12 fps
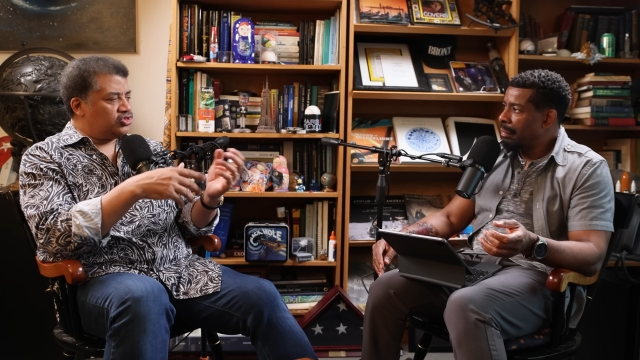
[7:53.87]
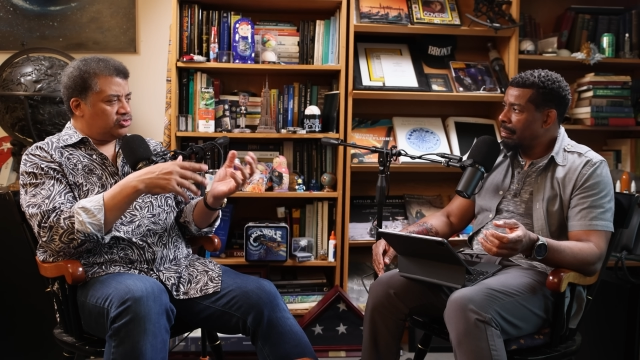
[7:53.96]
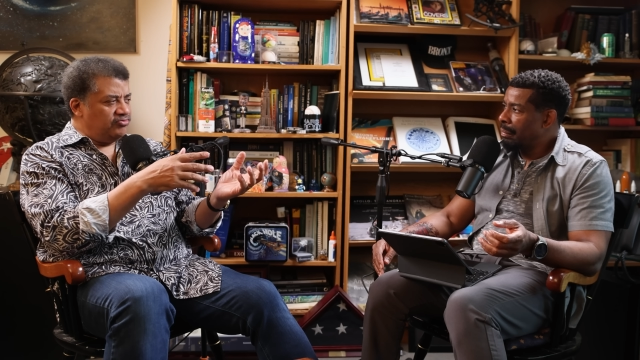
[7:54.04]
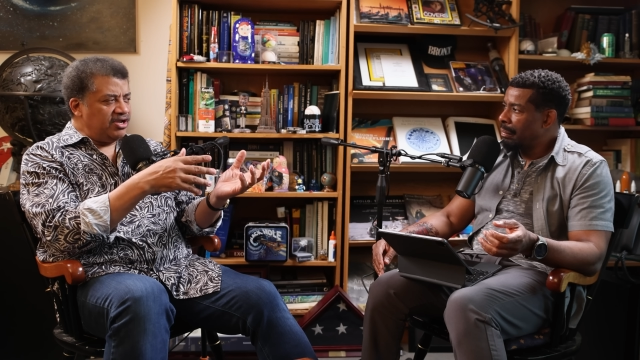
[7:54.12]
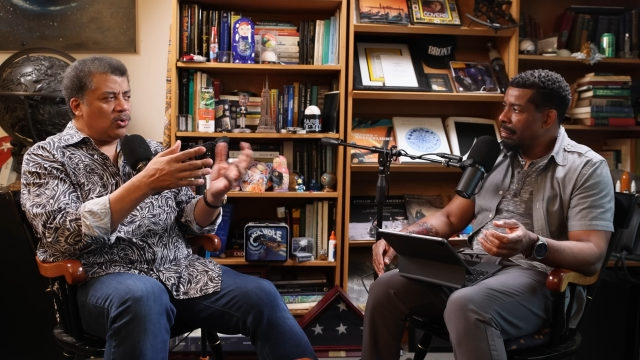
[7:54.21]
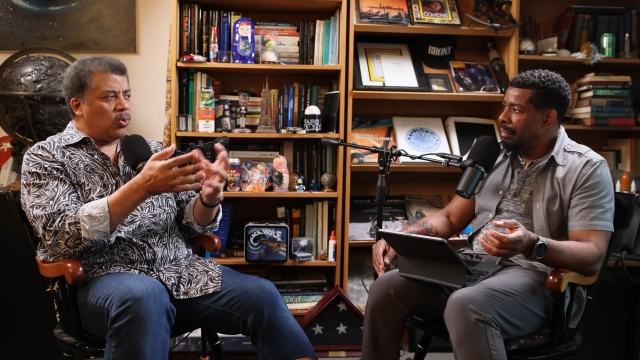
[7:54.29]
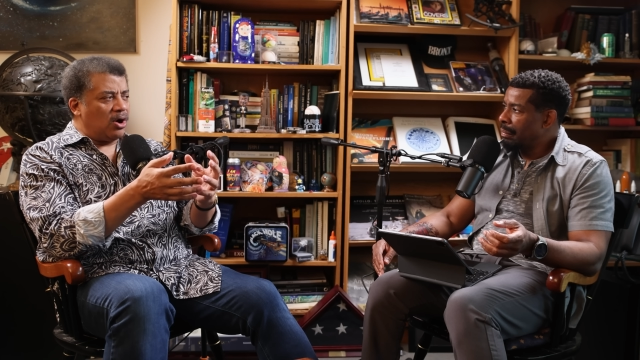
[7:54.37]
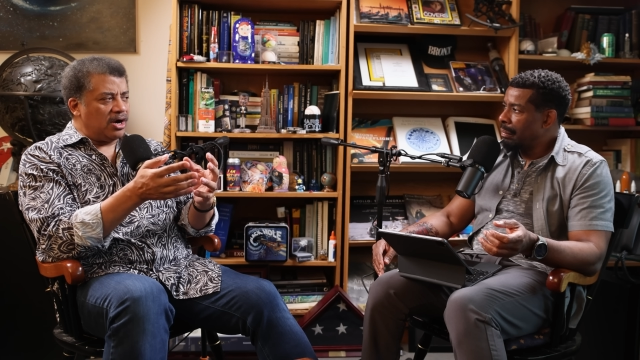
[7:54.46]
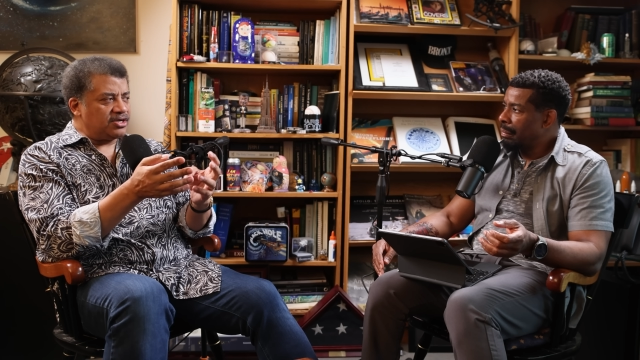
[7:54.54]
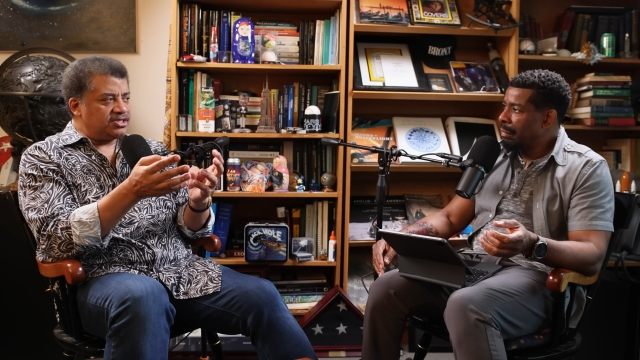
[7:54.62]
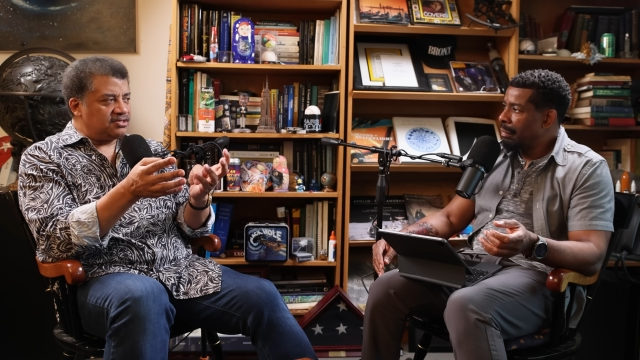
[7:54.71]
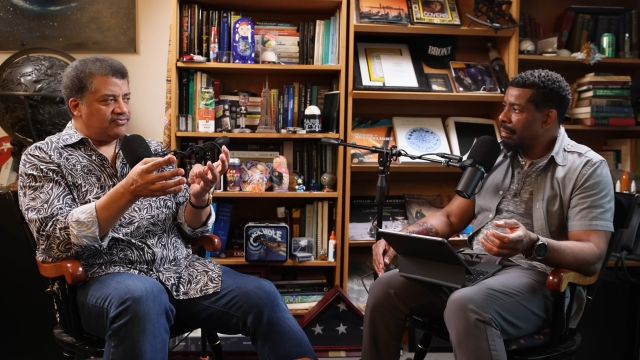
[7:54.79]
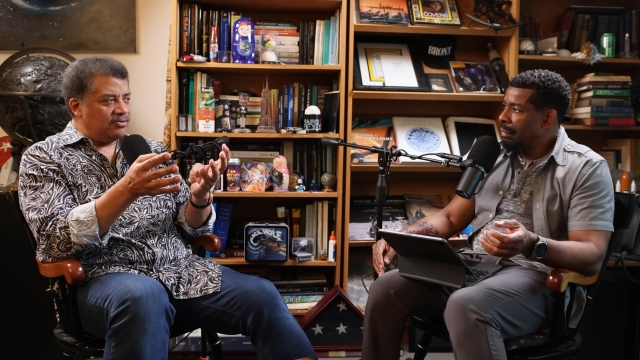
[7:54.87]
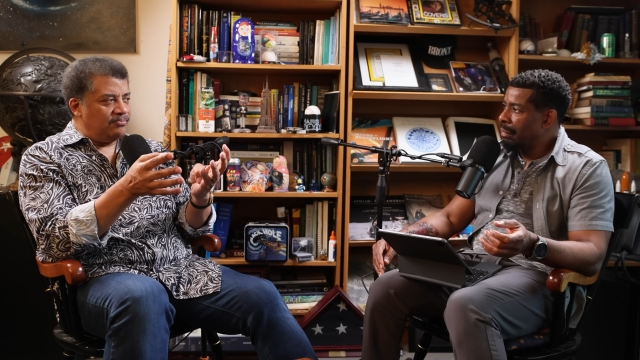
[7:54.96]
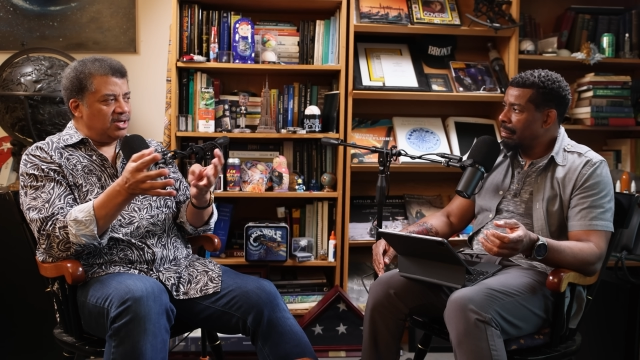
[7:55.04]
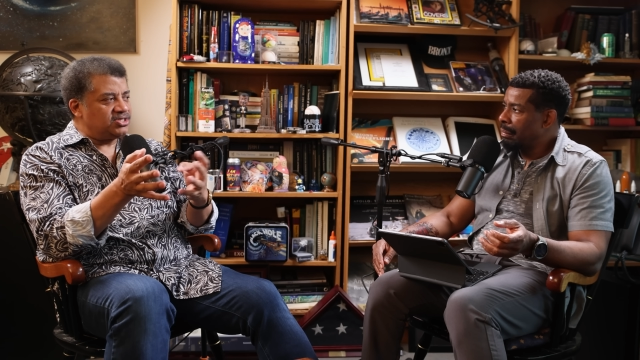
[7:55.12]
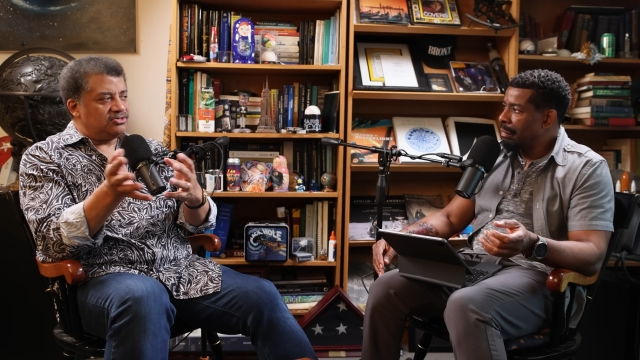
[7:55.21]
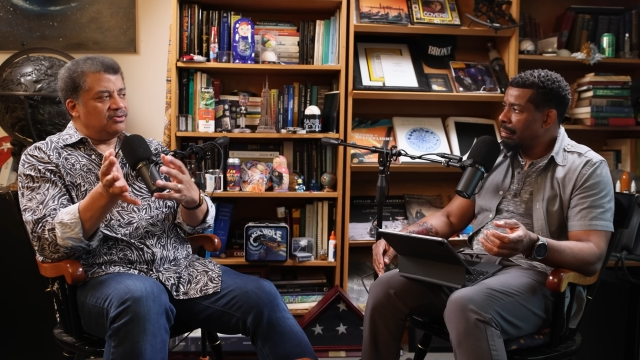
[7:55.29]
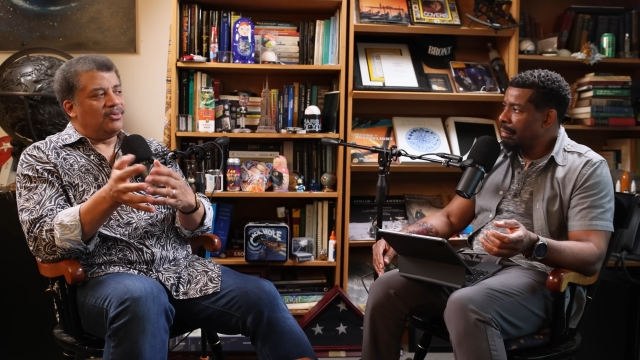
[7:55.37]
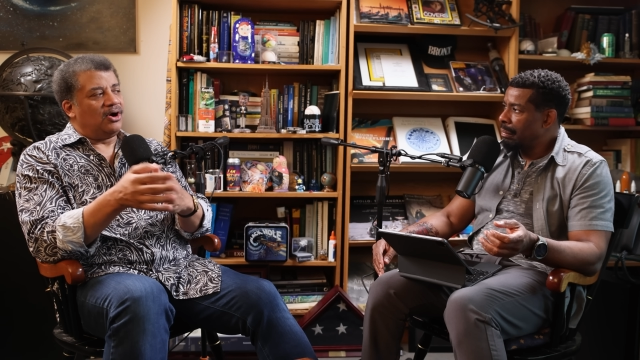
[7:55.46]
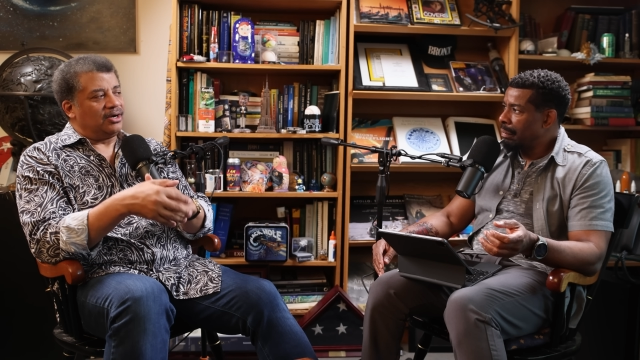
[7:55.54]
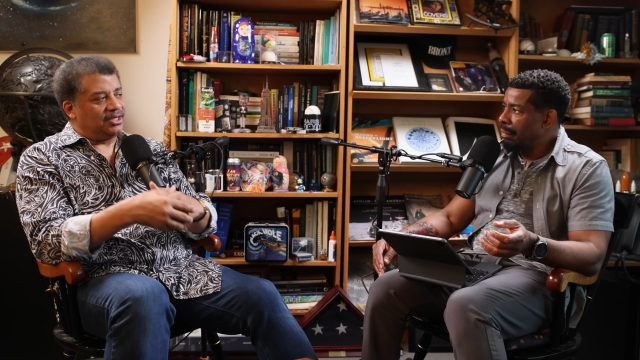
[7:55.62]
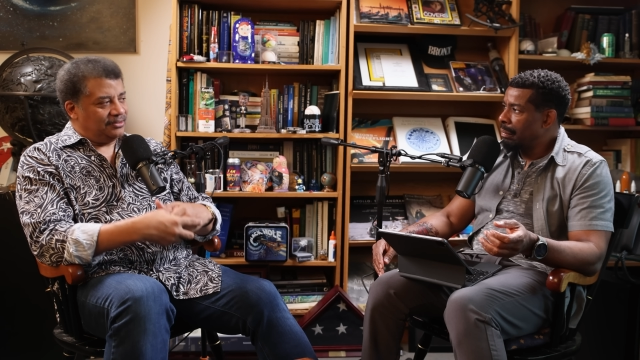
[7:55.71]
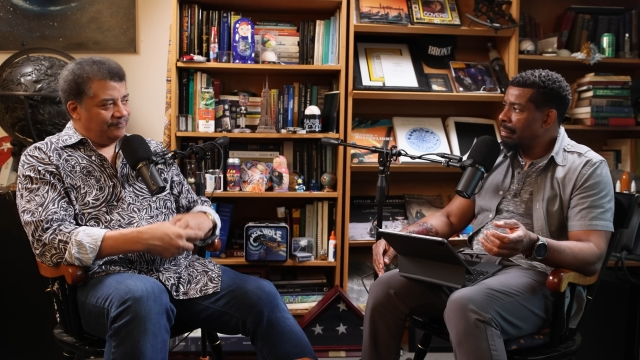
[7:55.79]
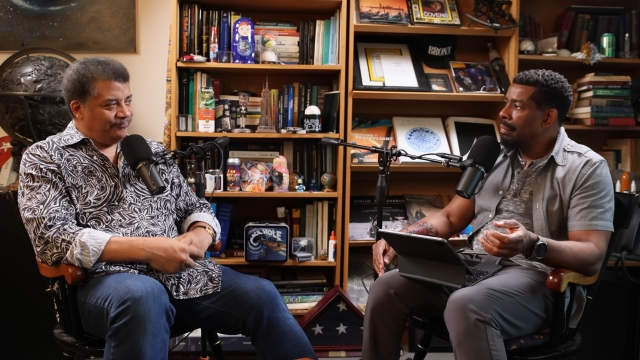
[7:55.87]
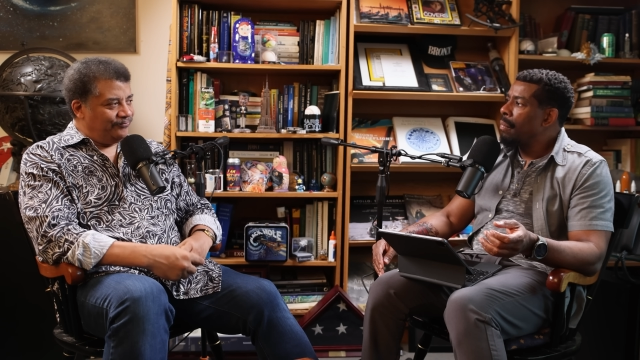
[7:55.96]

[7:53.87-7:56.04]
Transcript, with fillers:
Speaker 1: three quarks for muster mark.